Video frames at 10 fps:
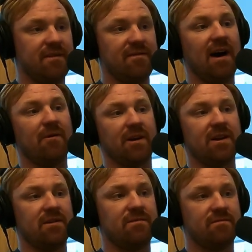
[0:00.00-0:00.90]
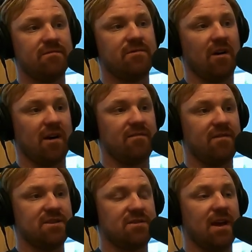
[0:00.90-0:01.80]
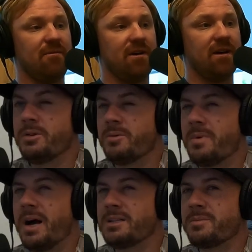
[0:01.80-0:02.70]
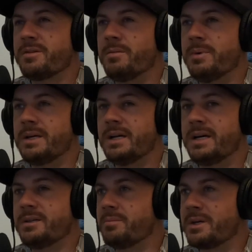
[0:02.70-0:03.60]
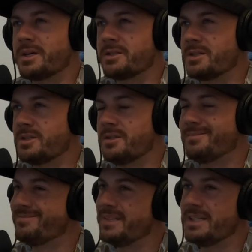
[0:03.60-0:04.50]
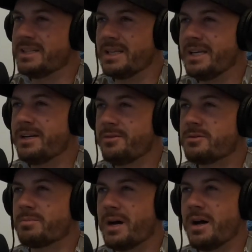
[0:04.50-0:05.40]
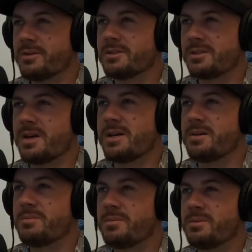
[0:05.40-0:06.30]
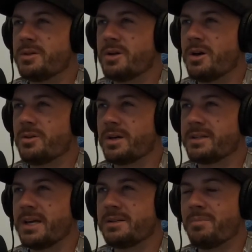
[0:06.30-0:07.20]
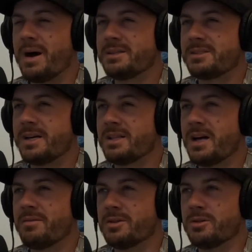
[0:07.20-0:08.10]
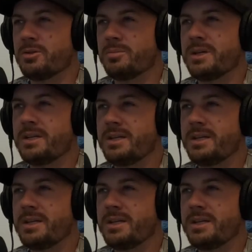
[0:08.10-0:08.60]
If I were going to target fish that way. reminds me of a menhaden because it lives about the same. You know, like they might stay alive a little bit